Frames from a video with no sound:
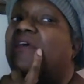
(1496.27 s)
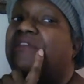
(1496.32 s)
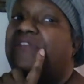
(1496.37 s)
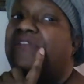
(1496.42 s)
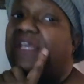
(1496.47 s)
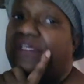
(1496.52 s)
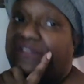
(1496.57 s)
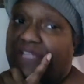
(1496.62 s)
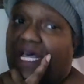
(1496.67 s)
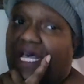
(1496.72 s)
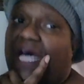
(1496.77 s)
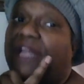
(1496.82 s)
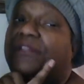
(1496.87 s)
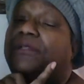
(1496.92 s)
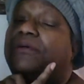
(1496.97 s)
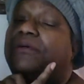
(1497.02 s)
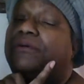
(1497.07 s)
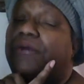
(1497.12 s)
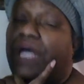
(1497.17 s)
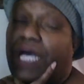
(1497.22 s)
Yes, I
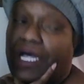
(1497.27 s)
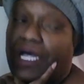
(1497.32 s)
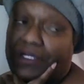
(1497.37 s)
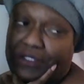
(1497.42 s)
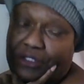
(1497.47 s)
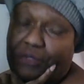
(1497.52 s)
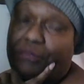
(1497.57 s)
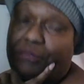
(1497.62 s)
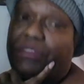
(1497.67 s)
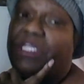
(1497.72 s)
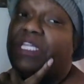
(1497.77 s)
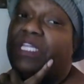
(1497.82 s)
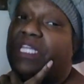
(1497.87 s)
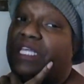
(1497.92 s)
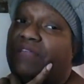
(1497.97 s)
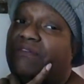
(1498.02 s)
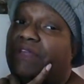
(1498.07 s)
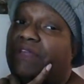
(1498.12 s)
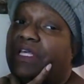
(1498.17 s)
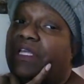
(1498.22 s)
do. I do
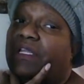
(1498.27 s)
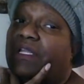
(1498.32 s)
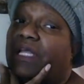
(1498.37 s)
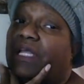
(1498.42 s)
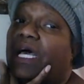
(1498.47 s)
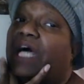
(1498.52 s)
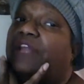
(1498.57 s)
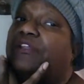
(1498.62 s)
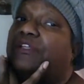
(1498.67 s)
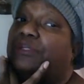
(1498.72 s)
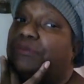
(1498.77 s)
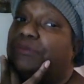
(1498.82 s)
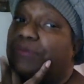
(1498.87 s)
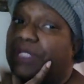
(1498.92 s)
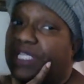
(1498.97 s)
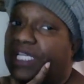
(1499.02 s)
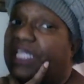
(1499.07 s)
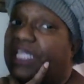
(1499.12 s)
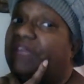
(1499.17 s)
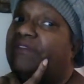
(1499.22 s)
believe in
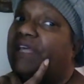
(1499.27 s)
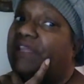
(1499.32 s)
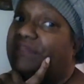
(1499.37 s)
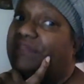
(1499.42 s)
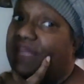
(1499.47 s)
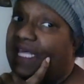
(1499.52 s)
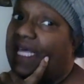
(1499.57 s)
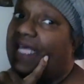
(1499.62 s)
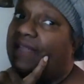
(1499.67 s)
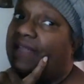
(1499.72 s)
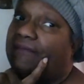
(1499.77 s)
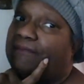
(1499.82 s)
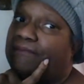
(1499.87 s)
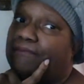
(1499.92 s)
that,